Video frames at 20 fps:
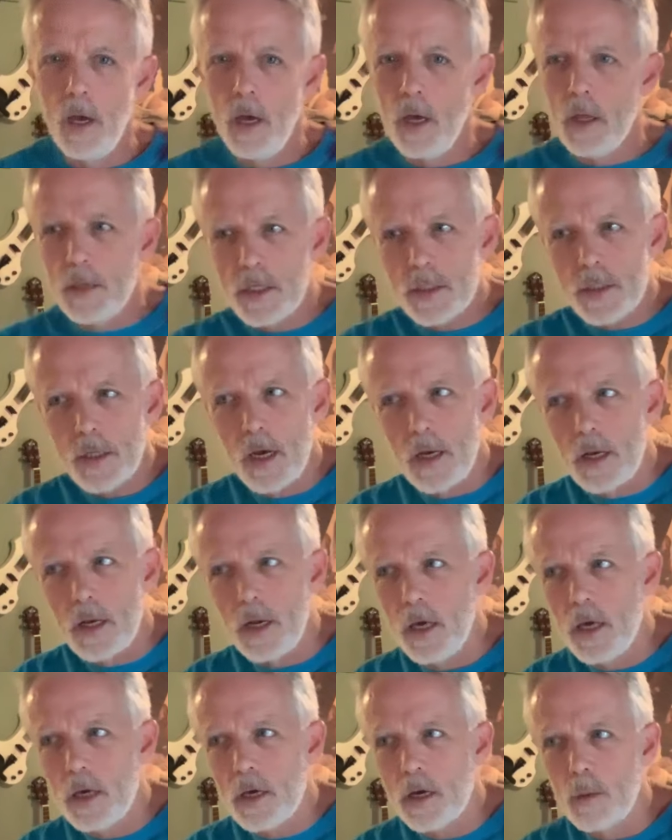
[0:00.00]
This
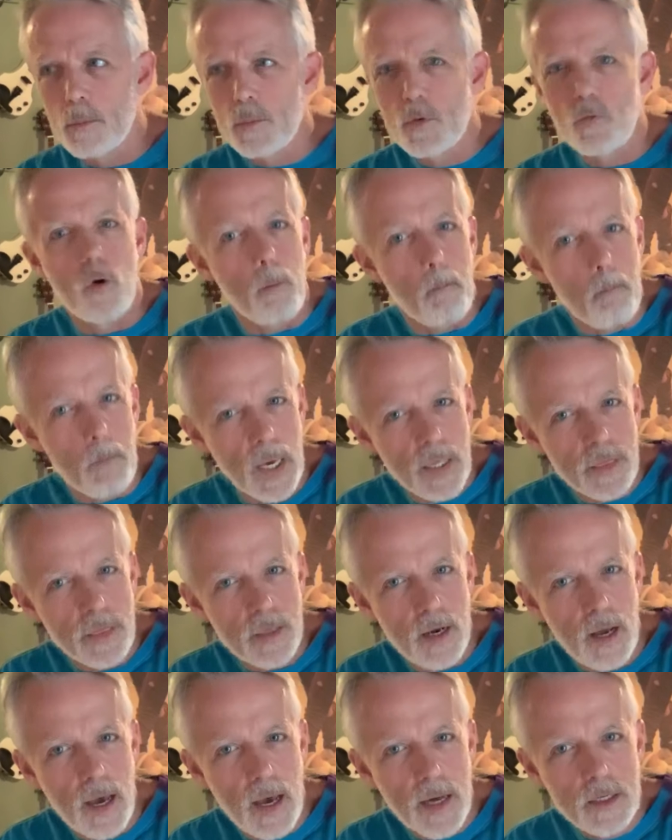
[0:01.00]
technique comes from Method
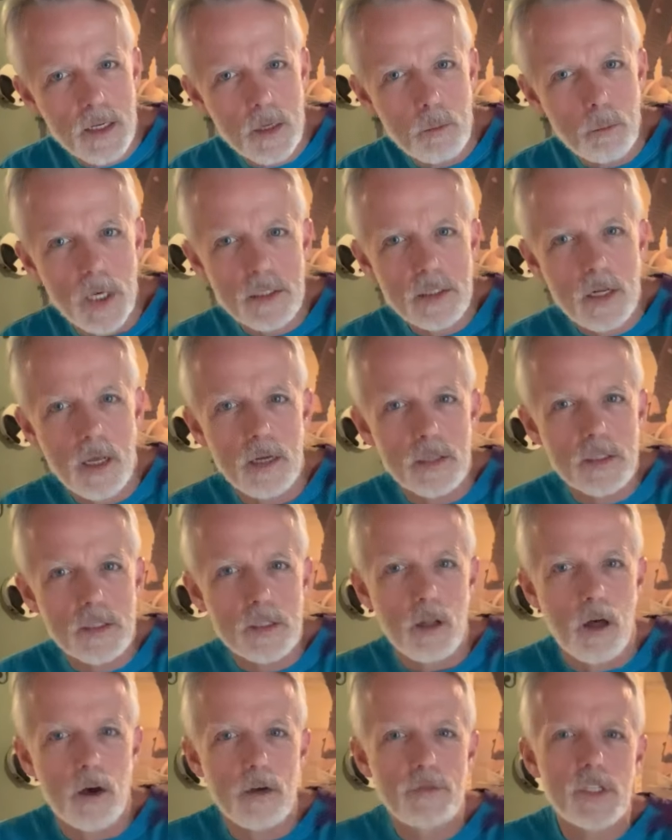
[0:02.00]
Acting by
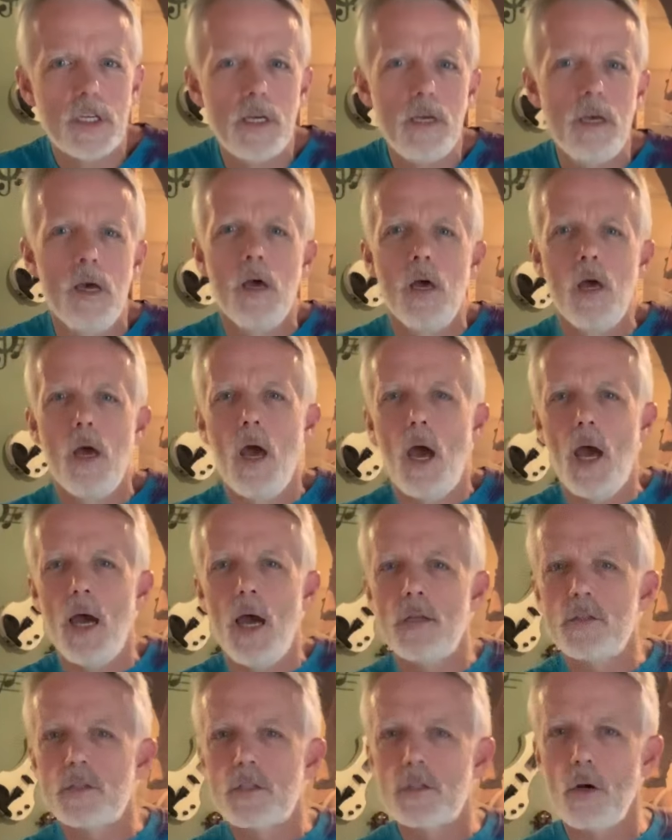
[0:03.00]
Stanislavski,
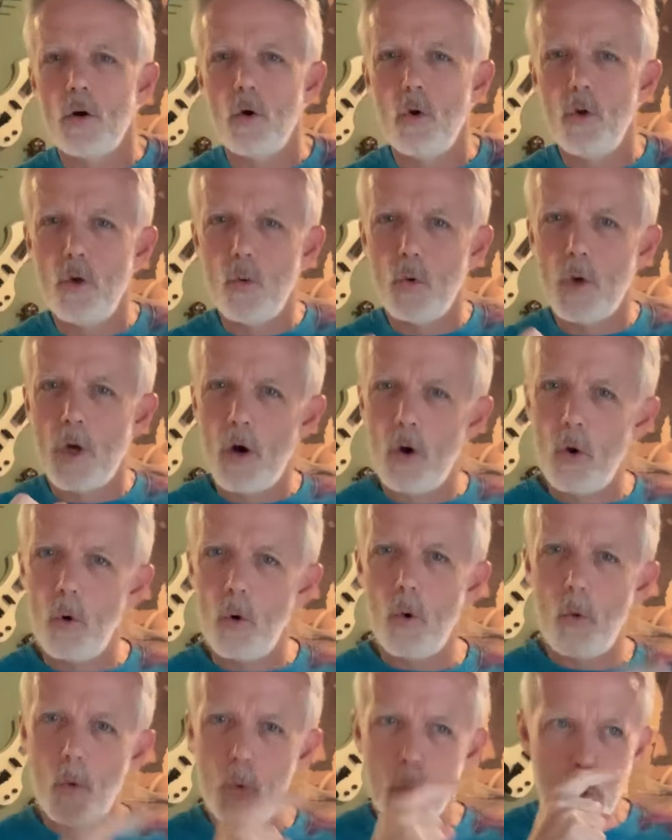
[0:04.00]
and so you
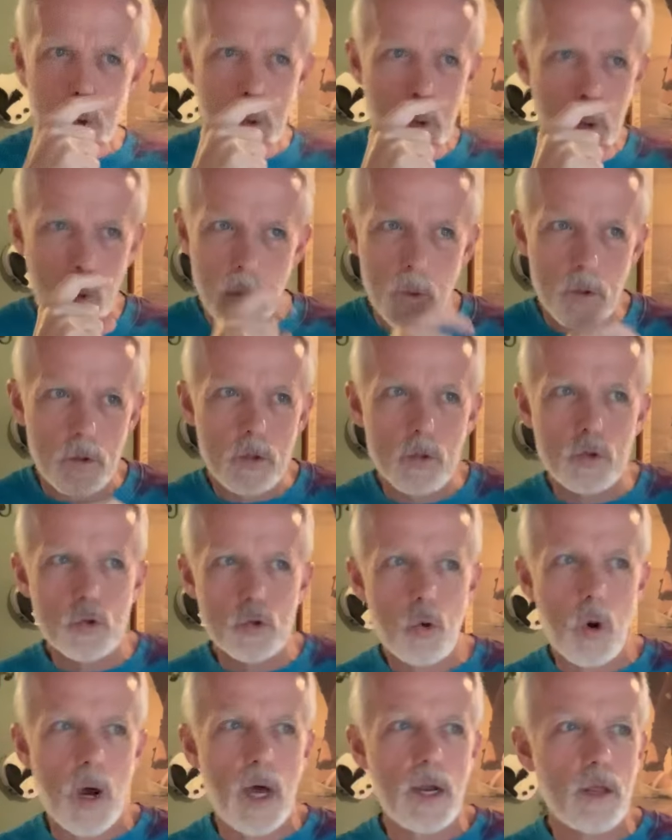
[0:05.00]

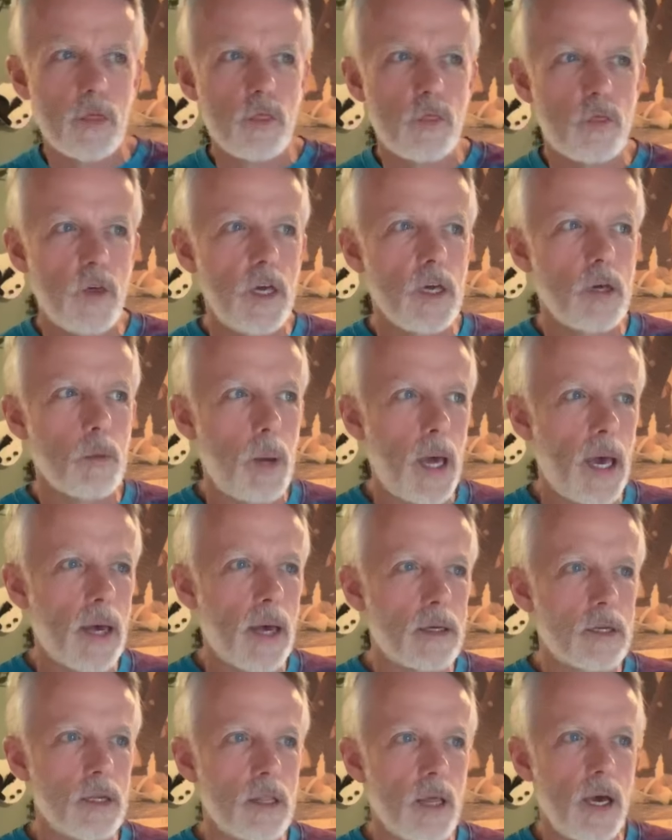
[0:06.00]
try to think back
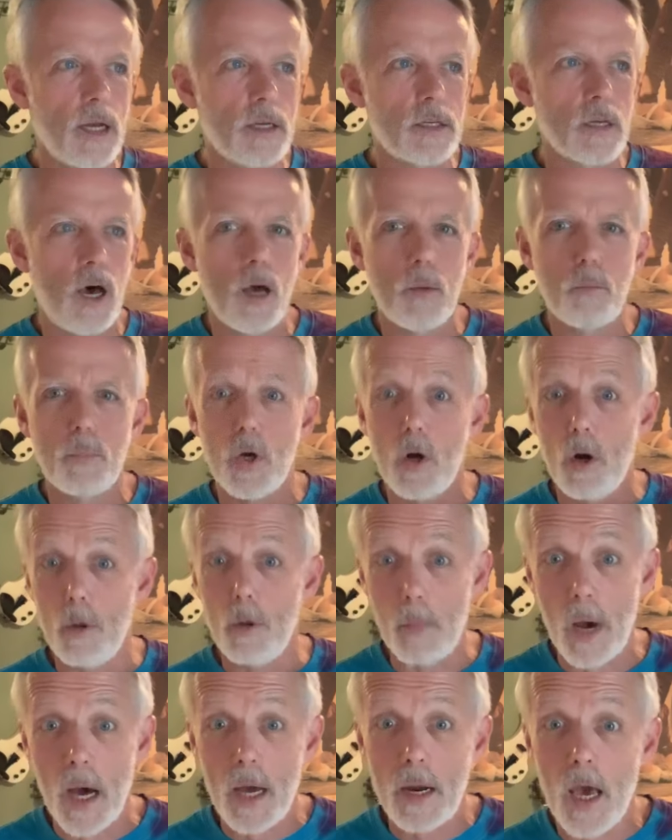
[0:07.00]
to that time period.
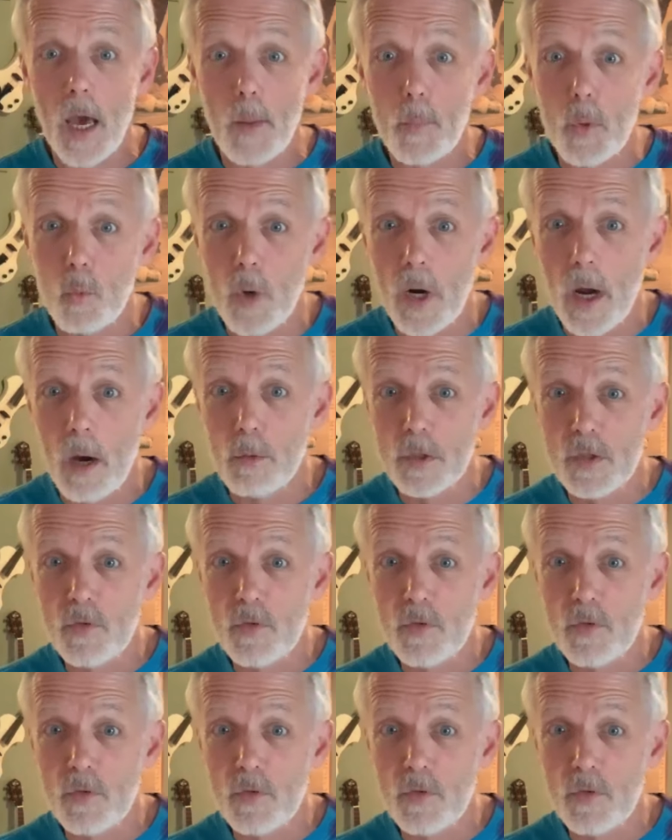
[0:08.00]
Mine happened when I was